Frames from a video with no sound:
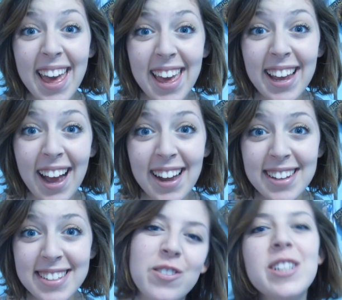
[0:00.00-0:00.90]
Hey
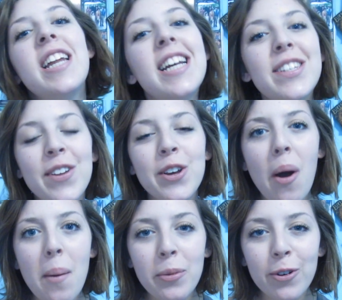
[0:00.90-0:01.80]
guys! For today's video
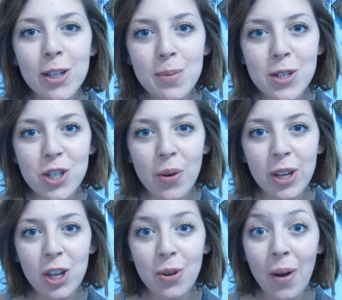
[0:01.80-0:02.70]
I'm going to be
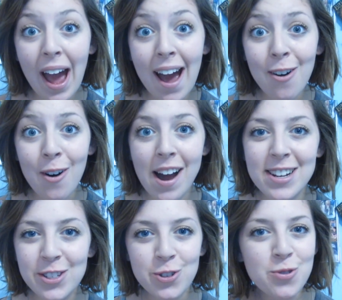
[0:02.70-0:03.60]
showing you how
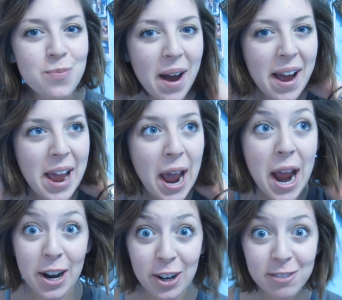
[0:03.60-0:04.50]
I do my
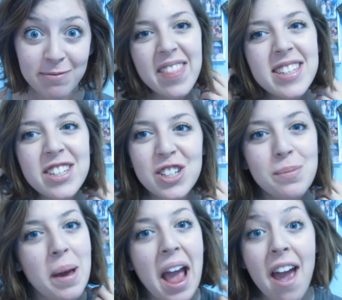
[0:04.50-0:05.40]
hair. And this is
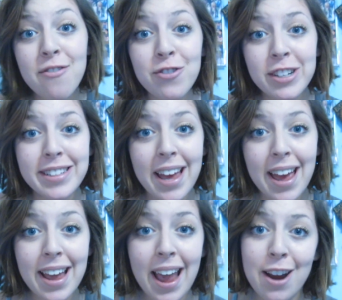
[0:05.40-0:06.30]
just my
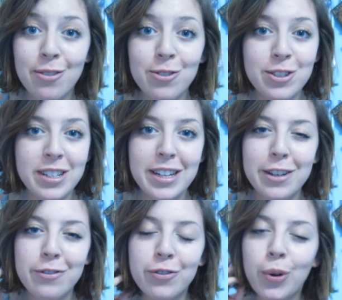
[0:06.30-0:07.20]
everyday hair
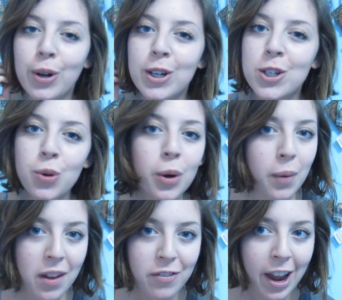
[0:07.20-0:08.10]
routine for
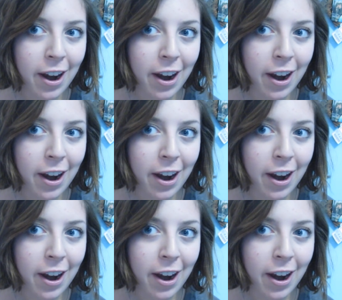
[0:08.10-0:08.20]
short wavy